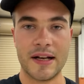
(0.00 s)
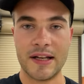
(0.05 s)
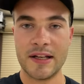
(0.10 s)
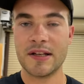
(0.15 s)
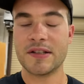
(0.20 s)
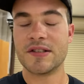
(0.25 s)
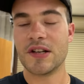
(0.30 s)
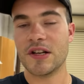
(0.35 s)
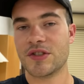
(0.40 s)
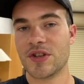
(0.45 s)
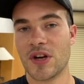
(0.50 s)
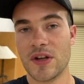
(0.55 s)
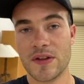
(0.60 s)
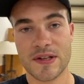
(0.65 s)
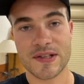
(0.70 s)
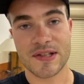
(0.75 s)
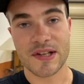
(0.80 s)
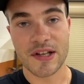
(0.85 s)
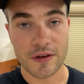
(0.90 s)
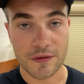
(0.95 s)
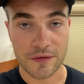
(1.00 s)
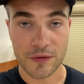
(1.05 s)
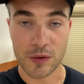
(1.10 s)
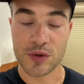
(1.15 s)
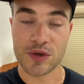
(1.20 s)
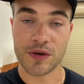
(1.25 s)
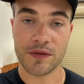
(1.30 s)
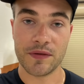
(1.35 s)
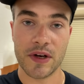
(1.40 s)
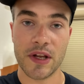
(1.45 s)
need to touch on this in a
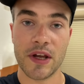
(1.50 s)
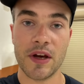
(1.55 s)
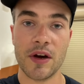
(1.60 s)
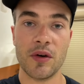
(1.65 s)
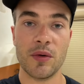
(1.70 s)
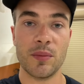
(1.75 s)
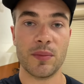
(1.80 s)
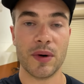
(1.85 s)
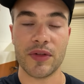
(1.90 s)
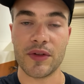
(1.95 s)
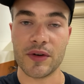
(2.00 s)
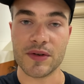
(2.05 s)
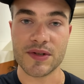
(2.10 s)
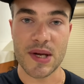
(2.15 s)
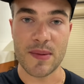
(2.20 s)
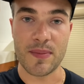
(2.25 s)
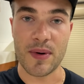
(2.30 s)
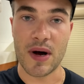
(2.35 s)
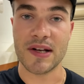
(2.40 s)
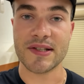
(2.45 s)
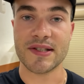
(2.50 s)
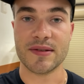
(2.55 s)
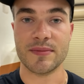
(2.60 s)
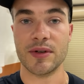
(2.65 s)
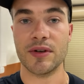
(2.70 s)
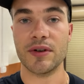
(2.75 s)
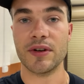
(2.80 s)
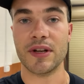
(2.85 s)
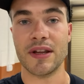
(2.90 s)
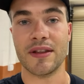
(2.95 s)
future video, but there's a
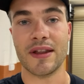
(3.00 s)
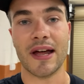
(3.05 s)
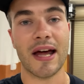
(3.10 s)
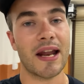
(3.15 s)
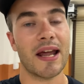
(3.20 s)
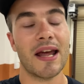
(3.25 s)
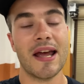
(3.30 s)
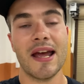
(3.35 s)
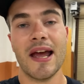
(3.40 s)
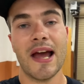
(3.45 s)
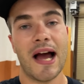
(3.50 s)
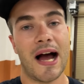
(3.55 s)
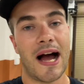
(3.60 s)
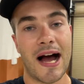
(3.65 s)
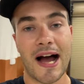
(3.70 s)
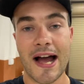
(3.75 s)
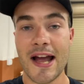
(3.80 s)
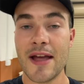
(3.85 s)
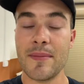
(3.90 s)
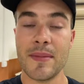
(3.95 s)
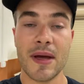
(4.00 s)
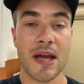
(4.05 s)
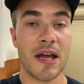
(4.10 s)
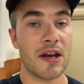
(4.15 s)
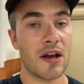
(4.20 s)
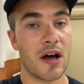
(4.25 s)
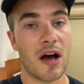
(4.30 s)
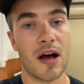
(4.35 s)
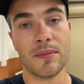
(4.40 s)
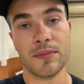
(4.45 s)
possibility that I may
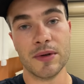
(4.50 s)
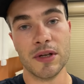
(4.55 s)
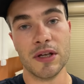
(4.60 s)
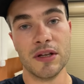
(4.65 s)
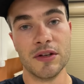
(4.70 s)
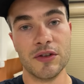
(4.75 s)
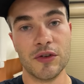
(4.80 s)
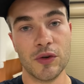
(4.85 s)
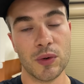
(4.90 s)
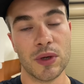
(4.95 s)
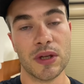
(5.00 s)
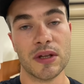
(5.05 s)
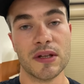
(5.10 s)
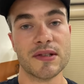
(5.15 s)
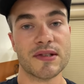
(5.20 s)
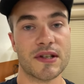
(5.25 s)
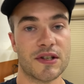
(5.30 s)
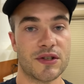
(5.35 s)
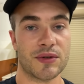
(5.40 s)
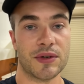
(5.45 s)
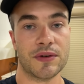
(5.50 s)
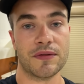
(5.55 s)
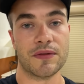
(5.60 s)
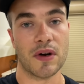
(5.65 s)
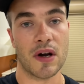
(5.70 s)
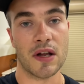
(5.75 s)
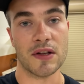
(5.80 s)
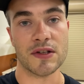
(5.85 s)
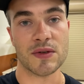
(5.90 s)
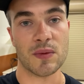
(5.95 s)
not be doing Century
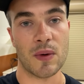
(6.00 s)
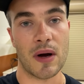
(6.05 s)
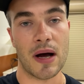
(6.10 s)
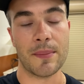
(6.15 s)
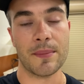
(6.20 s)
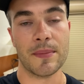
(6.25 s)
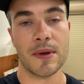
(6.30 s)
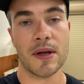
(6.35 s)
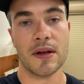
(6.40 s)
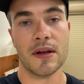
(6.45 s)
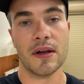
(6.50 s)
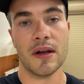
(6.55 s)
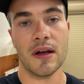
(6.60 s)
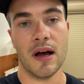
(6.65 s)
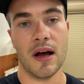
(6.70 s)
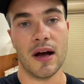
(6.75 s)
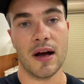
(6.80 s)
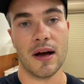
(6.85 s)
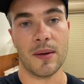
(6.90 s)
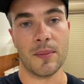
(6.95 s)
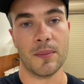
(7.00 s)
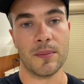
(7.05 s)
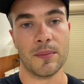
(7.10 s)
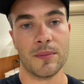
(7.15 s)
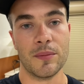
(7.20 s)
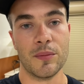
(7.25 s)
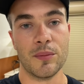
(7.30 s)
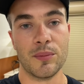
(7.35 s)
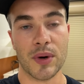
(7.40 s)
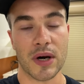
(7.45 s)
front end swap, um,
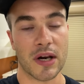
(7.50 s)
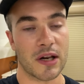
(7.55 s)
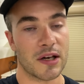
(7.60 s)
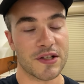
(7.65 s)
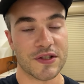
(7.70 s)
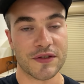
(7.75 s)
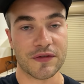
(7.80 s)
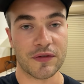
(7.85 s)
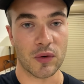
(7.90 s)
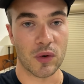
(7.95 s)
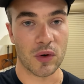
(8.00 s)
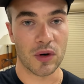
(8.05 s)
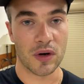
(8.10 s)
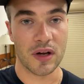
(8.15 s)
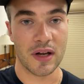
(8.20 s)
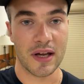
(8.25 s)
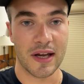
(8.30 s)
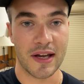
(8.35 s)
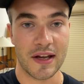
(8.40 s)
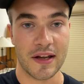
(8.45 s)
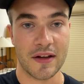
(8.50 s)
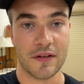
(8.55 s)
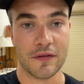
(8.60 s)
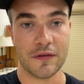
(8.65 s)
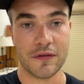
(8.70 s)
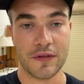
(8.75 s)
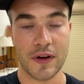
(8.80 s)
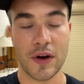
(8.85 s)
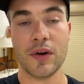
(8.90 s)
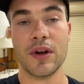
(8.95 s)
but it is for a
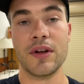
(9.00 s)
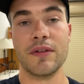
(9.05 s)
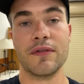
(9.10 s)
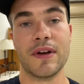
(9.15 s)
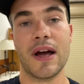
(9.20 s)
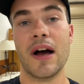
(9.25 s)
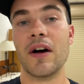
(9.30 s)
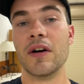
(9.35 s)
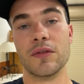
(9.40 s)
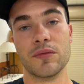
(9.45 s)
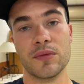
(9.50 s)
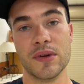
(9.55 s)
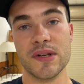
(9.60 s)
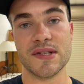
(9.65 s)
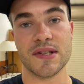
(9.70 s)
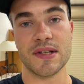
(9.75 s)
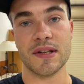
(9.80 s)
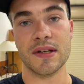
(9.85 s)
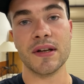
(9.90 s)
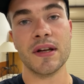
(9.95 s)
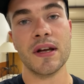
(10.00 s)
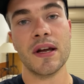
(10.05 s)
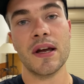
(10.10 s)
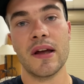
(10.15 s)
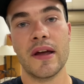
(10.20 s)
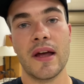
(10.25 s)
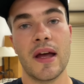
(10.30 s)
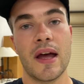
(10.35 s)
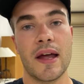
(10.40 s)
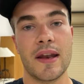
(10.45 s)
very valid reason
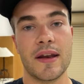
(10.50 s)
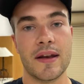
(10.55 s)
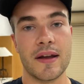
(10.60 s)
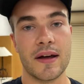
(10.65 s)
and